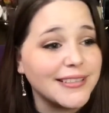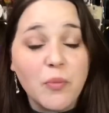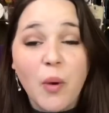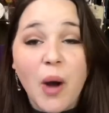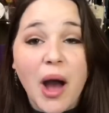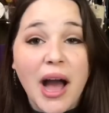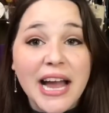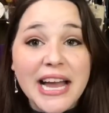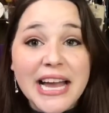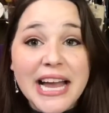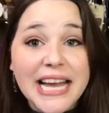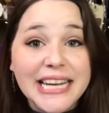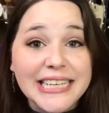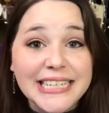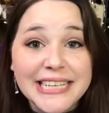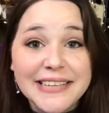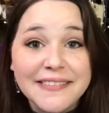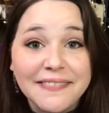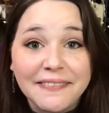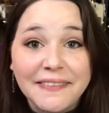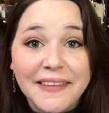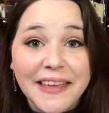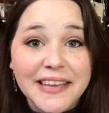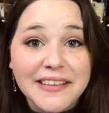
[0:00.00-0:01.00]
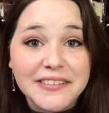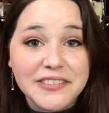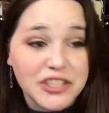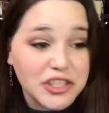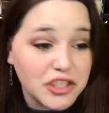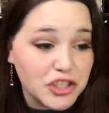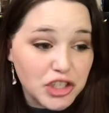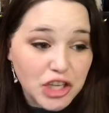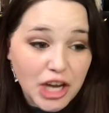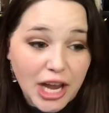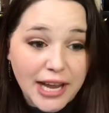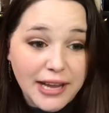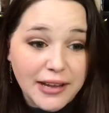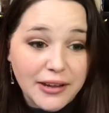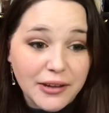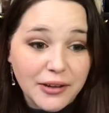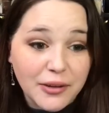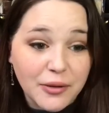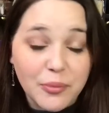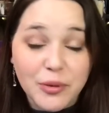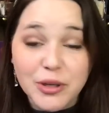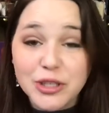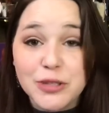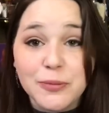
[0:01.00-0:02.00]
Why I didn't think to check
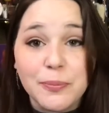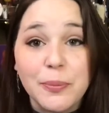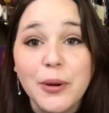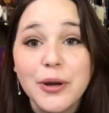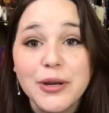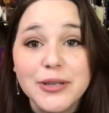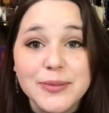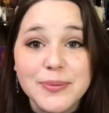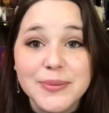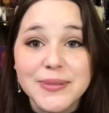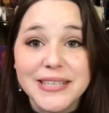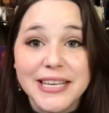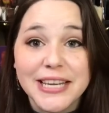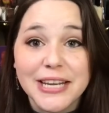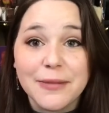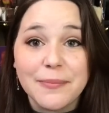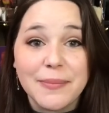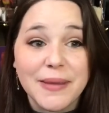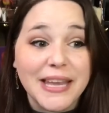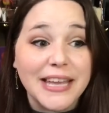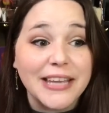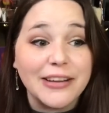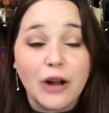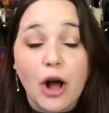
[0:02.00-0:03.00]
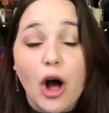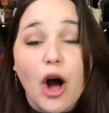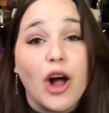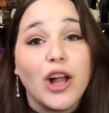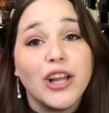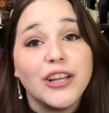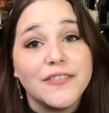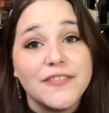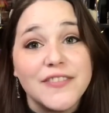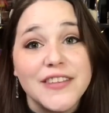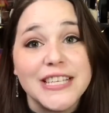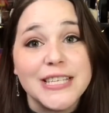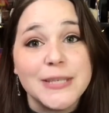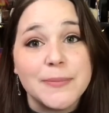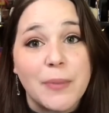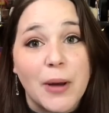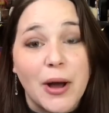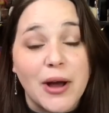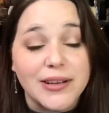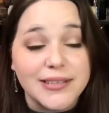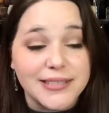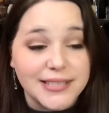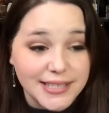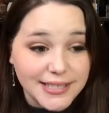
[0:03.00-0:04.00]
which books was gonna be in all of these
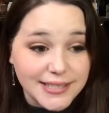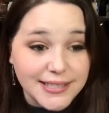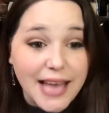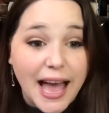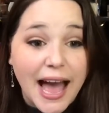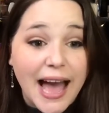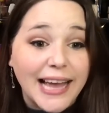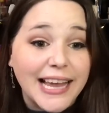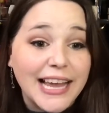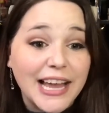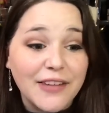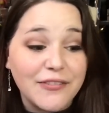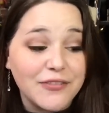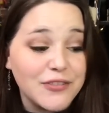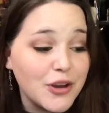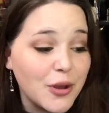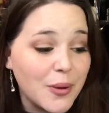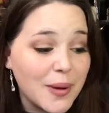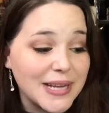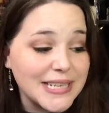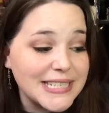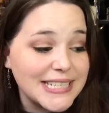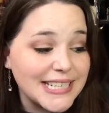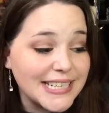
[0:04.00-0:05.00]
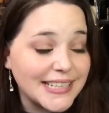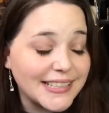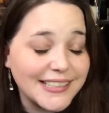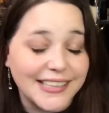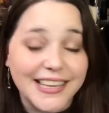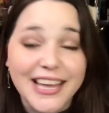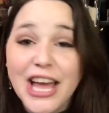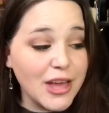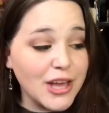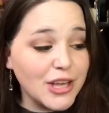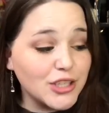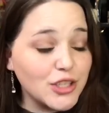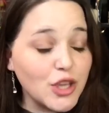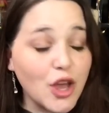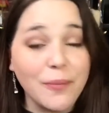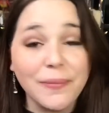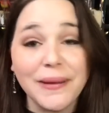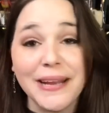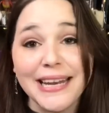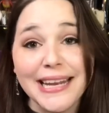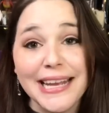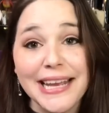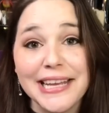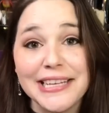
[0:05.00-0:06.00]
boxes, I have no idea. So I'm
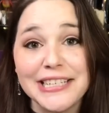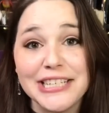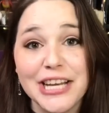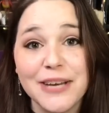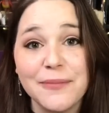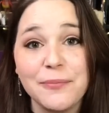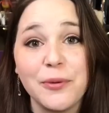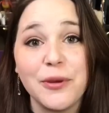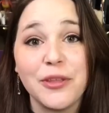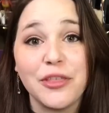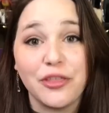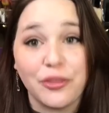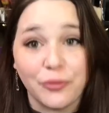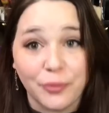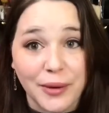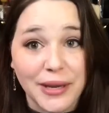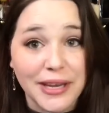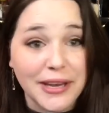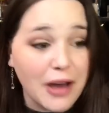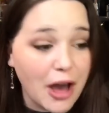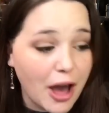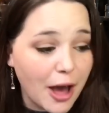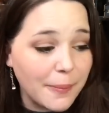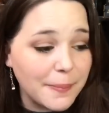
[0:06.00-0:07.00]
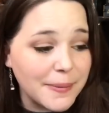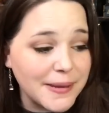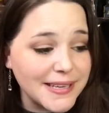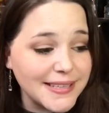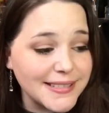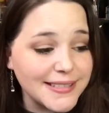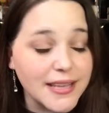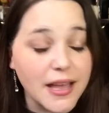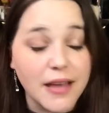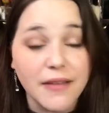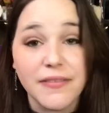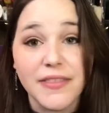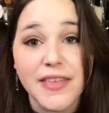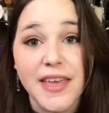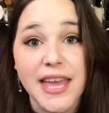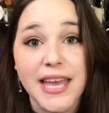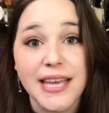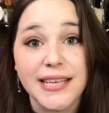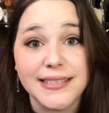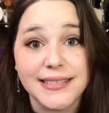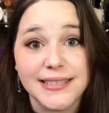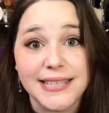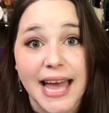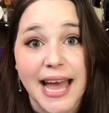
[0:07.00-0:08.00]
gonna end up with three copies of the
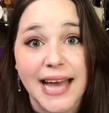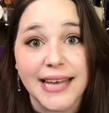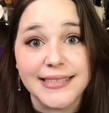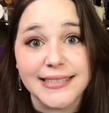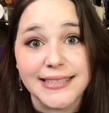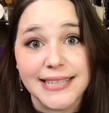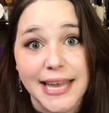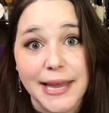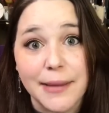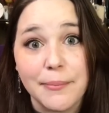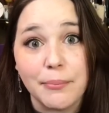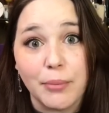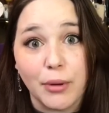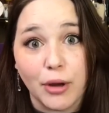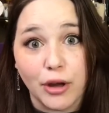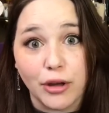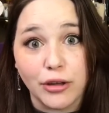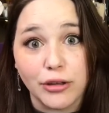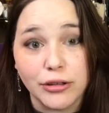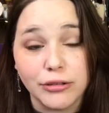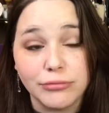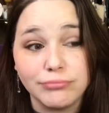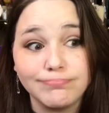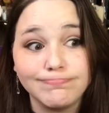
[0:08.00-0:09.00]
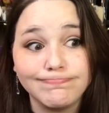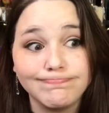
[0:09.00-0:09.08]
exact same book.